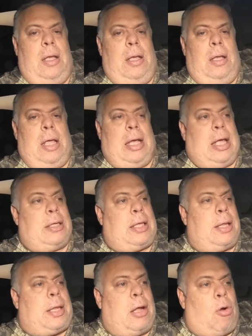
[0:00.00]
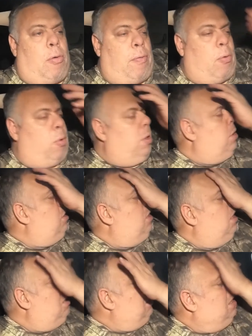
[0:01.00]
get this thing over with.
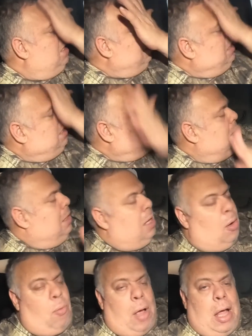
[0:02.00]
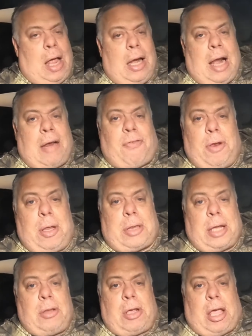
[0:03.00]
I'd like for this
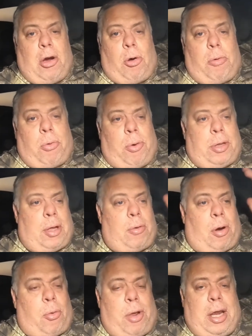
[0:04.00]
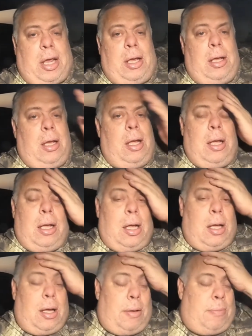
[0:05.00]
thing to get over with already.
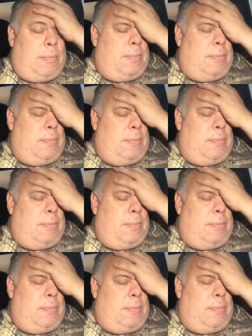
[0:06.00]
I